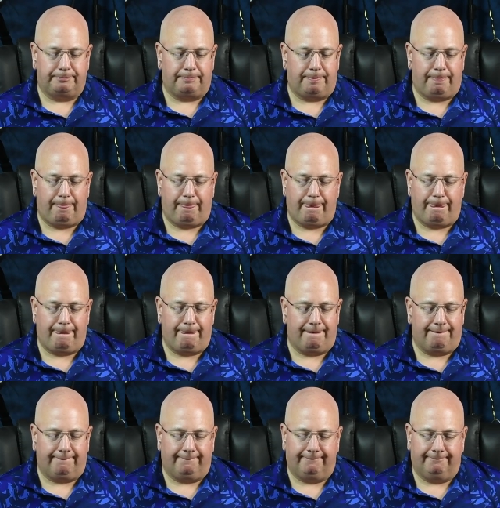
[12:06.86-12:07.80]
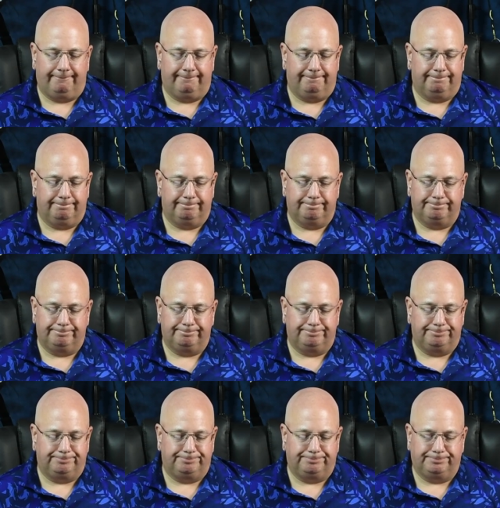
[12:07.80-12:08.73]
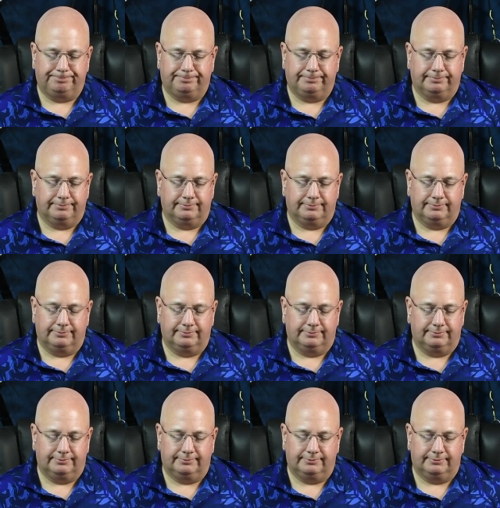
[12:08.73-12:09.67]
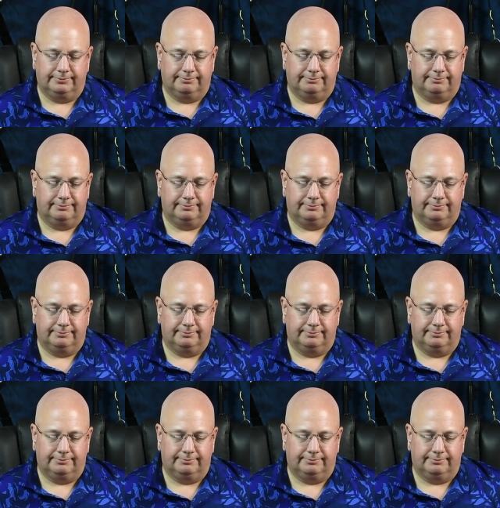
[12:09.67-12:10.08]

No one is speaking in this clip.